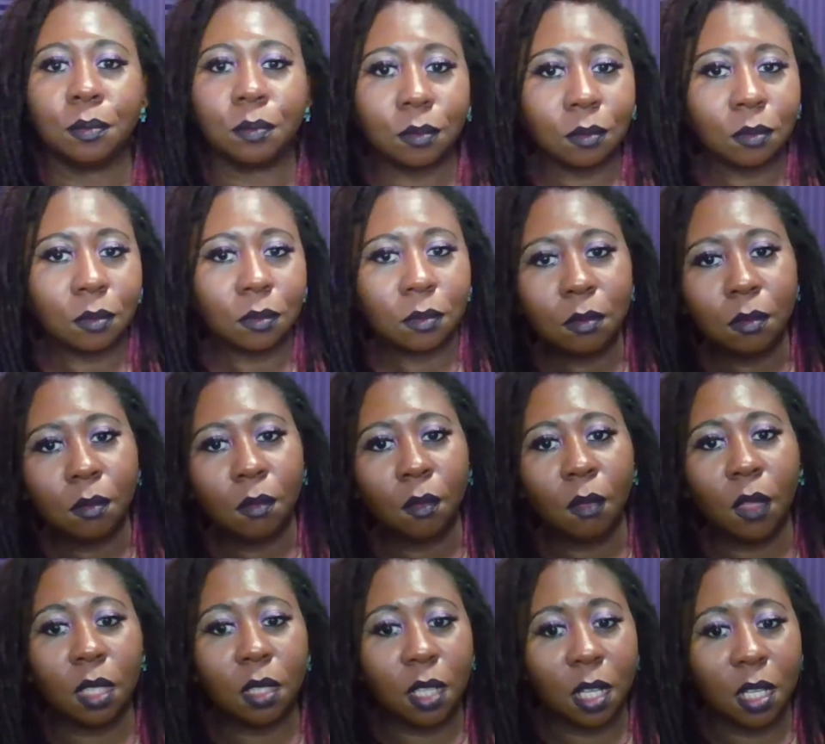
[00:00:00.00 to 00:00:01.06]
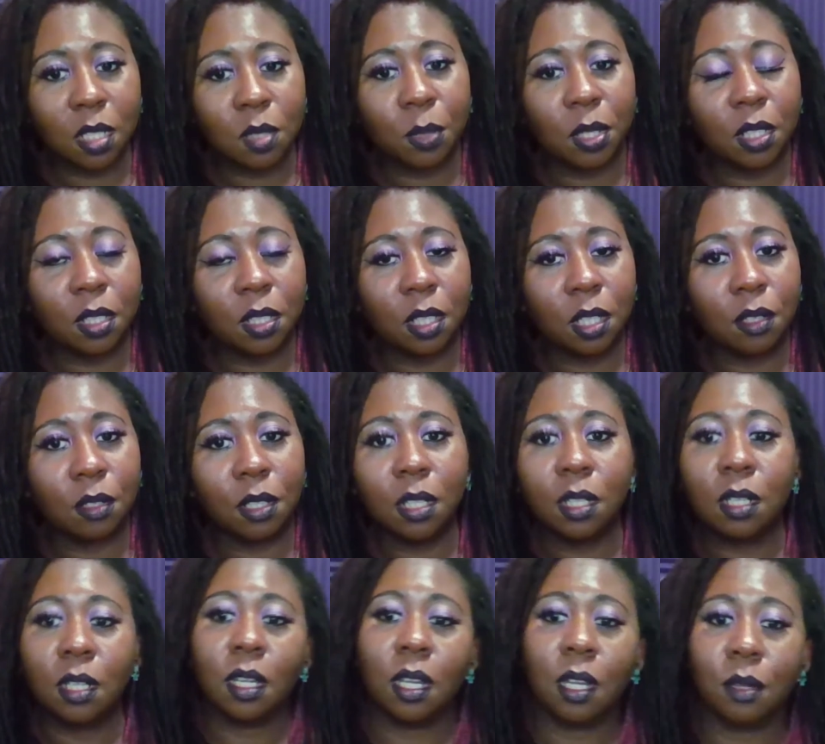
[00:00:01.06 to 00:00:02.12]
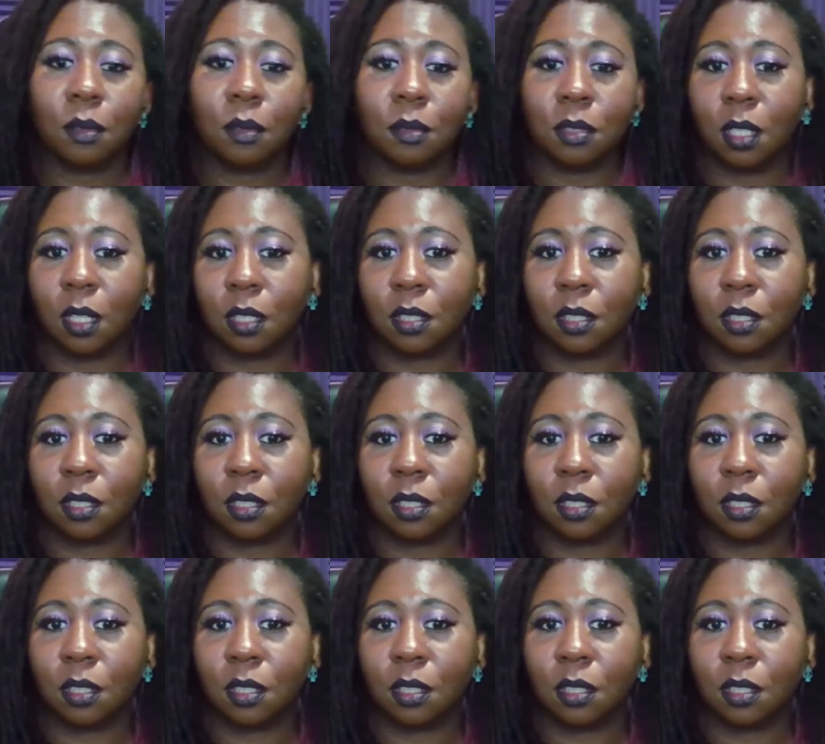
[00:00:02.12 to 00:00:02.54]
that's my theory. I will talk to you later.